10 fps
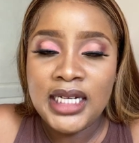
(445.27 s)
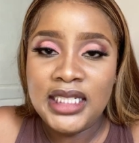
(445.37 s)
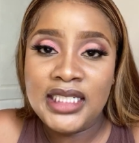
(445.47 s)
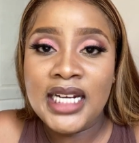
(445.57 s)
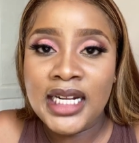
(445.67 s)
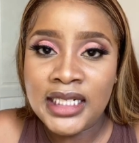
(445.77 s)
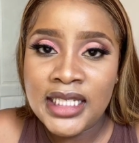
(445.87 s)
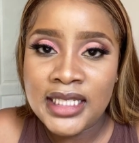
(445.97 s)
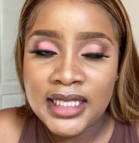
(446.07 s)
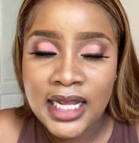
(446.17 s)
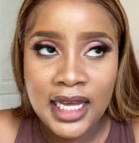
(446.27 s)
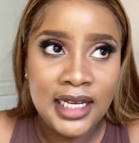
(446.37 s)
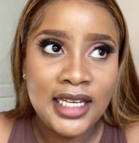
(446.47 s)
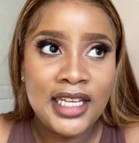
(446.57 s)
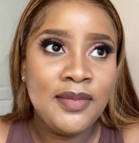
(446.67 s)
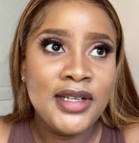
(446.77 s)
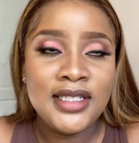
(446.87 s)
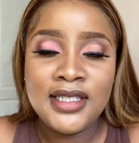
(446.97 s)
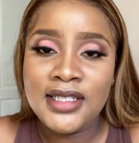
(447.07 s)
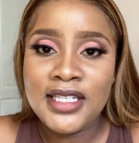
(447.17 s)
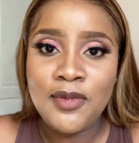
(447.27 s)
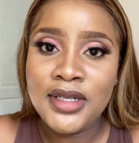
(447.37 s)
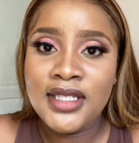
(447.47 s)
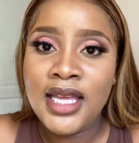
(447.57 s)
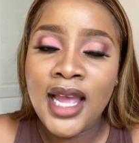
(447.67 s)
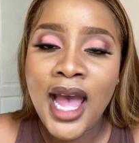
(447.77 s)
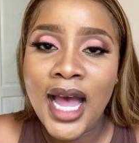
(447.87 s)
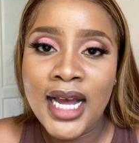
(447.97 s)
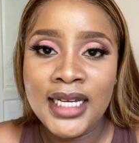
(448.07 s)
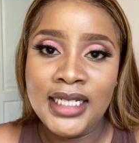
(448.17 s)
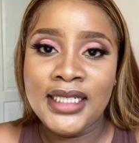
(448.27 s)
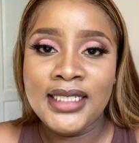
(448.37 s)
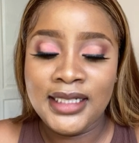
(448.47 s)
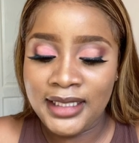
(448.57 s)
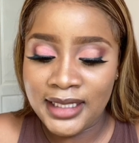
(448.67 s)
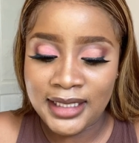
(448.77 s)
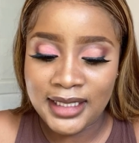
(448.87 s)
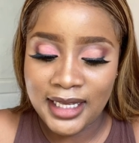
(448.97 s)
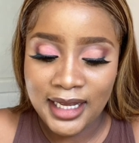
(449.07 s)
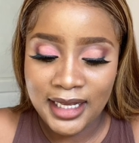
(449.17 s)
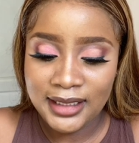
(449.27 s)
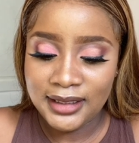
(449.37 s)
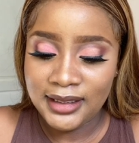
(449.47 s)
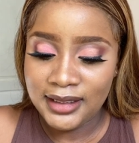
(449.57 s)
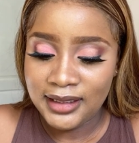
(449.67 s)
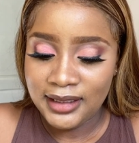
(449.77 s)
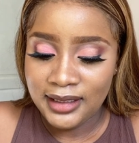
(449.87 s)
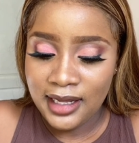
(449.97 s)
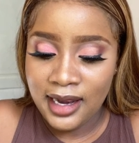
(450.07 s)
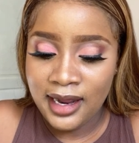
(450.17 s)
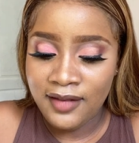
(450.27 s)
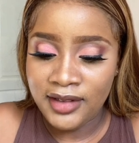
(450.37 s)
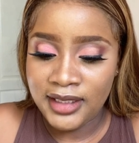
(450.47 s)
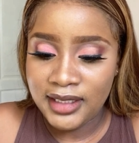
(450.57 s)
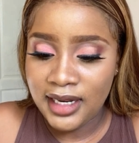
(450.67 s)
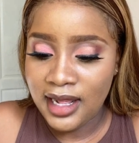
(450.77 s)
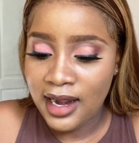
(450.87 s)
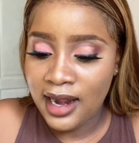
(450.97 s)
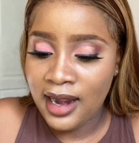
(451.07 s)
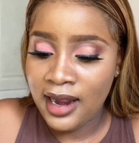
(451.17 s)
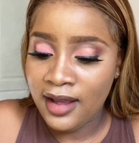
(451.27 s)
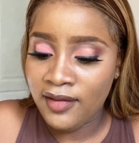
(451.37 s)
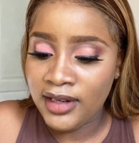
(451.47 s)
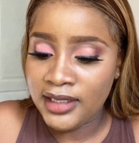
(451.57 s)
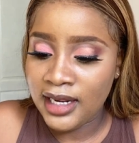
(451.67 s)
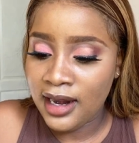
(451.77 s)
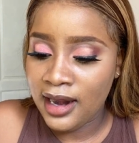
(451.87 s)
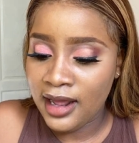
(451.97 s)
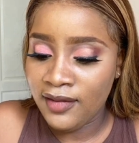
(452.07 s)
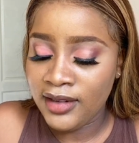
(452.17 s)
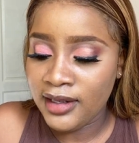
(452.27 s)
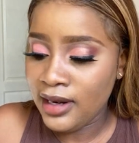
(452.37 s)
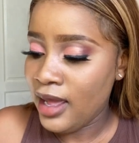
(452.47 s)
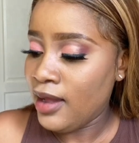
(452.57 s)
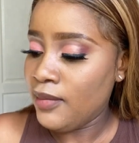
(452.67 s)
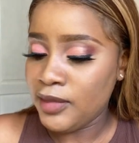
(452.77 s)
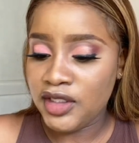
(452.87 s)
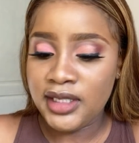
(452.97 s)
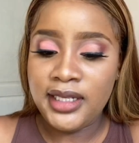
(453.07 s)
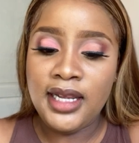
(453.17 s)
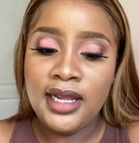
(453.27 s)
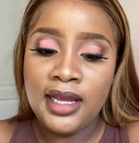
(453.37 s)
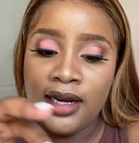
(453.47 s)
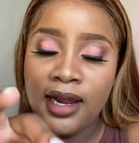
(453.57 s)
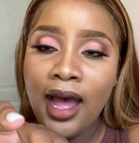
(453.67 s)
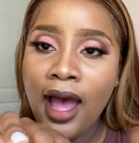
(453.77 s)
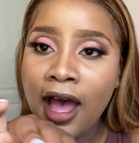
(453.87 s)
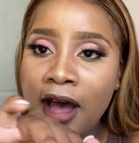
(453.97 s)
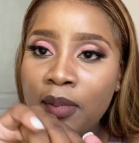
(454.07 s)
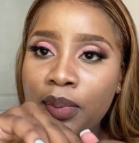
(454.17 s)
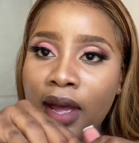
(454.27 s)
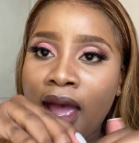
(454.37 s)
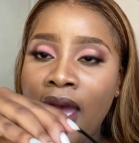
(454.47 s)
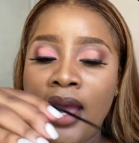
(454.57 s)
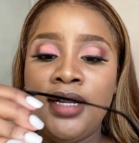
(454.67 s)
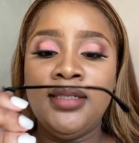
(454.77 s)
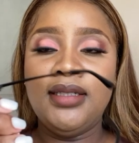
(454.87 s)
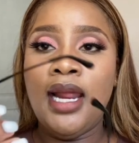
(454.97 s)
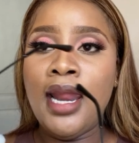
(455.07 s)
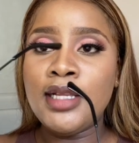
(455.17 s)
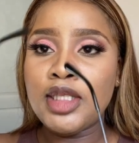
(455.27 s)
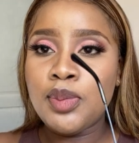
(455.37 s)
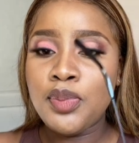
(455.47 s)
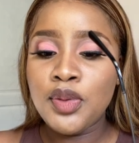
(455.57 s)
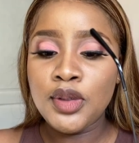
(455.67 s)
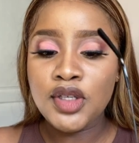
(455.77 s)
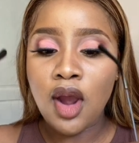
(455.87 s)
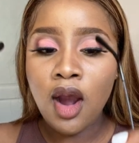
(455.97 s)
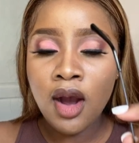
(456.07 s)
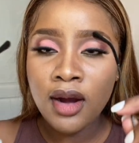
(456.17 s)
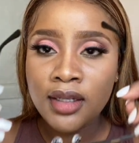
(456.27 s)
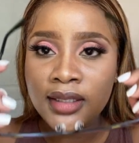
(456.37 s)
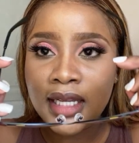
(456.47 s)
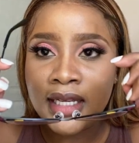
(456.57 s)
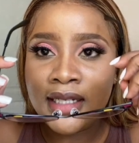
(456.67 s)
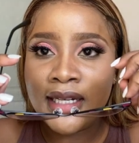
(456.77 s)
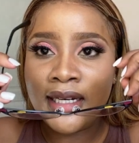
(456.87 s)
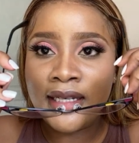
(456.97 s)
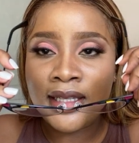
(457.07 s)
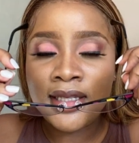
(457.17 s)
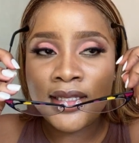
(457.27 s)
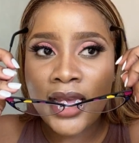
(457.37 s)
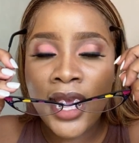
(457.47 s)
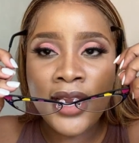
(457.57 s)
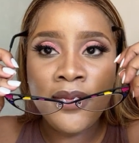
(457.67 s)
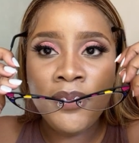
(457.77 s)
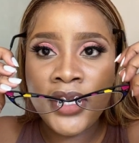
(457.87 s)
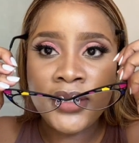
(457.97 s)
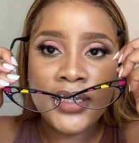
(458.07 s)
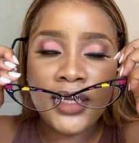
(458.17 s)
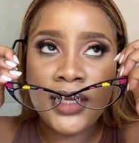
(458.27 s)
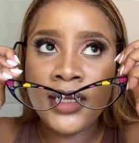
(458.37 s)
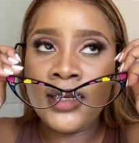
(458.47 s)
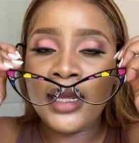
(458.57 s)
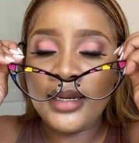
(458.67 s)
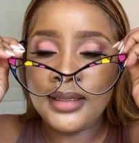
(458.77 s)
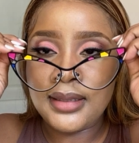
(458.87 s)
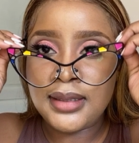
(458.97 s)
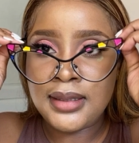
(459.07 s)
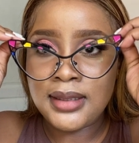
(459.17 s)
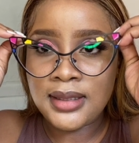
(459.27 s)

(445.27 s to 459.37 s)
Idalis. Like, imagine someone saying, hi, Idalis. Love it. Love it. Love it. I'm just cleaning it up. And let's put on Idalis and meet Idalis.